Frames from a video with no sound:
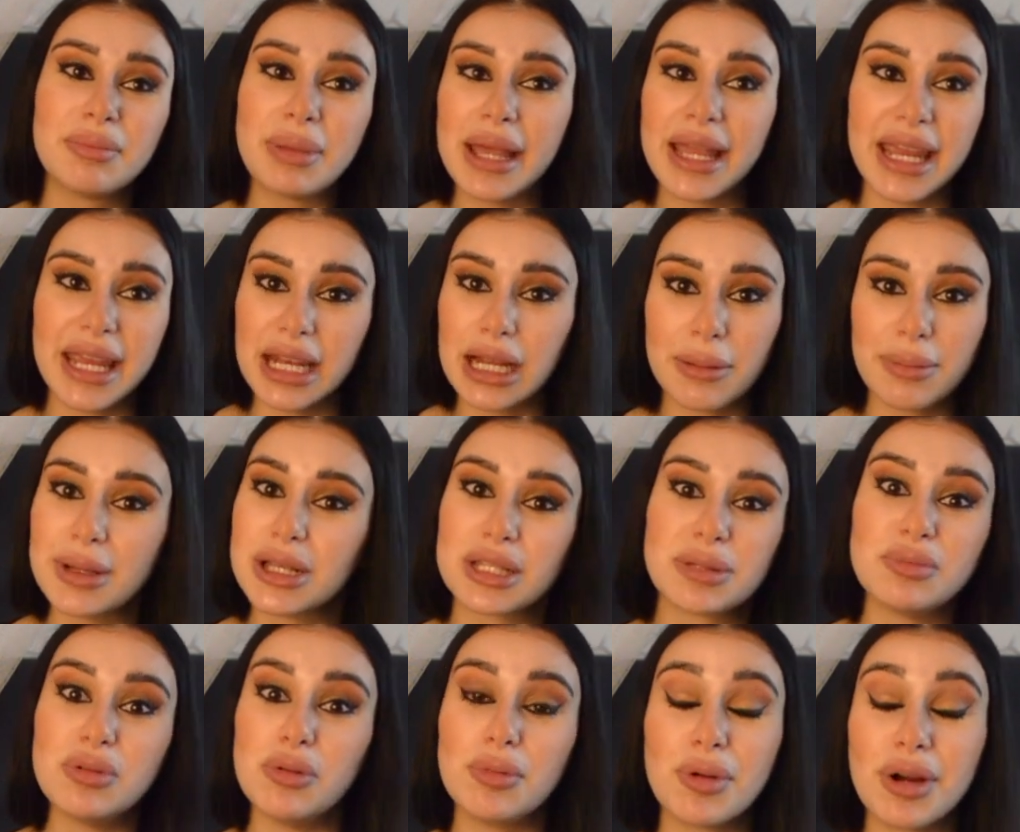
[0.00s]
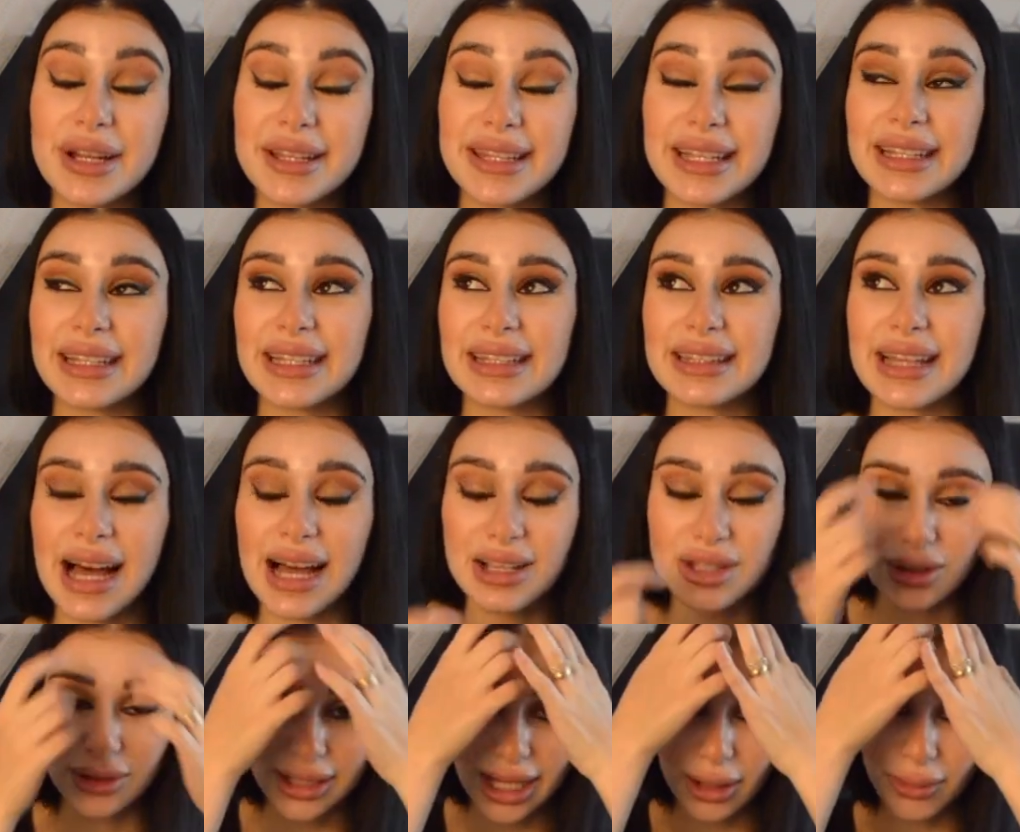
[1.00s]
picking up his poop or anything like that.
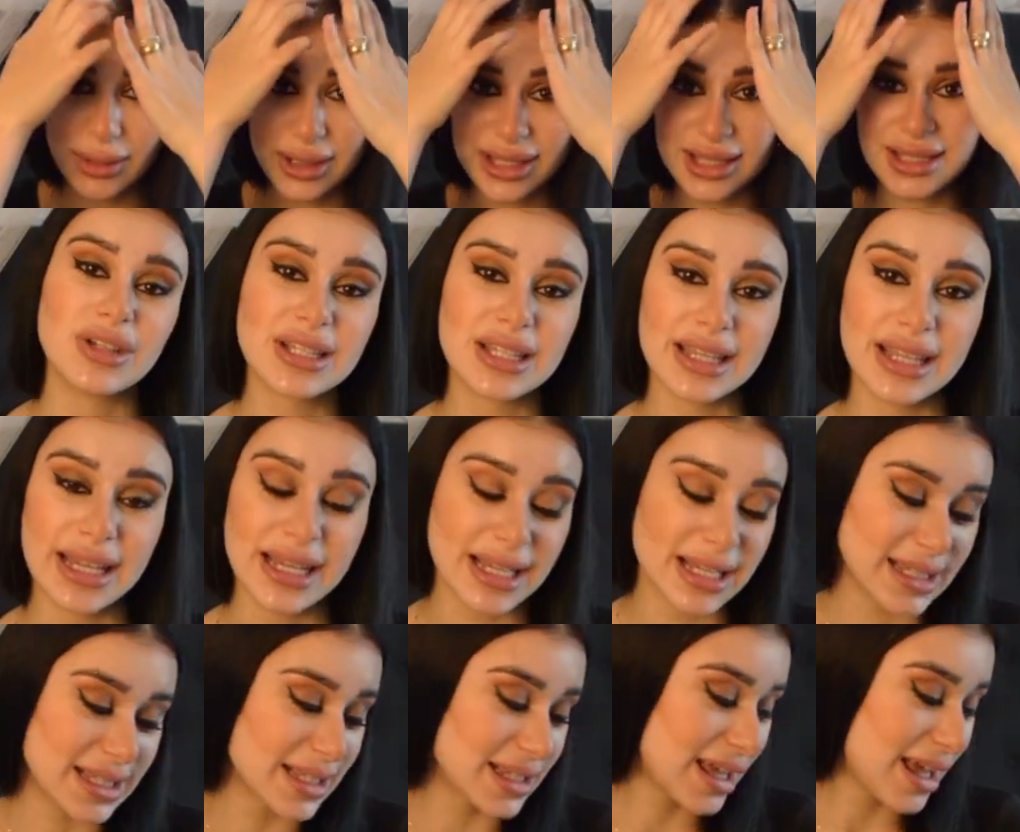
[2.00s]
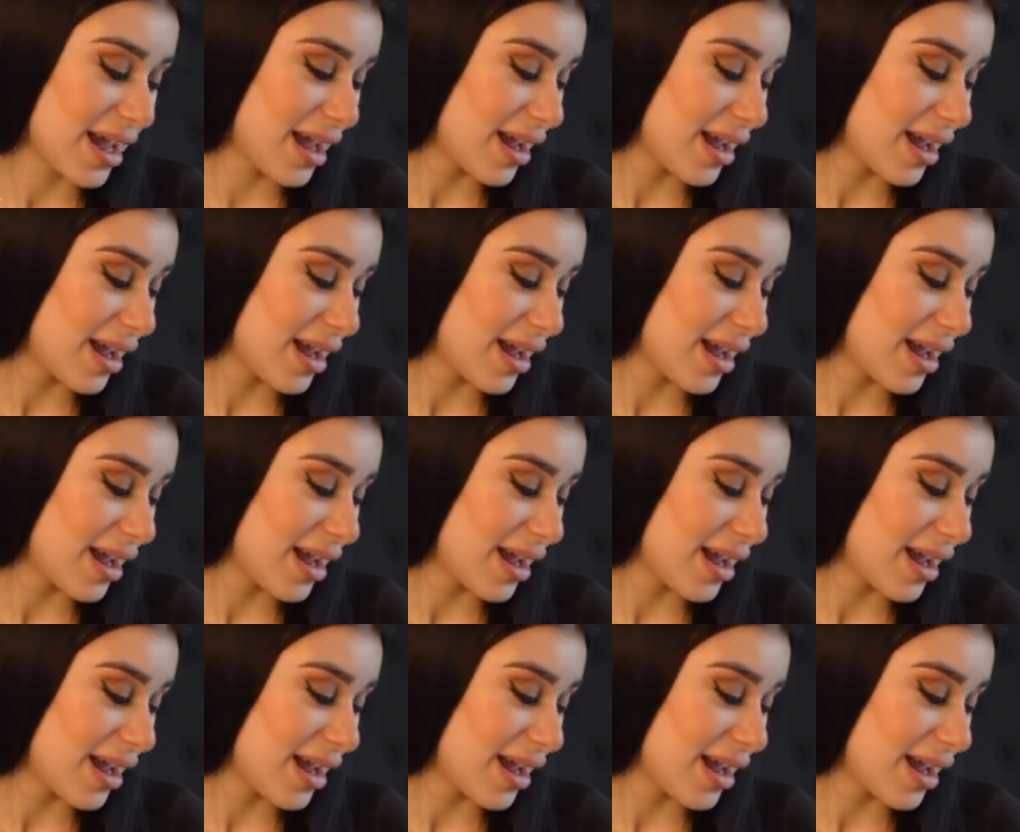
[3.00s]
So that was the first things.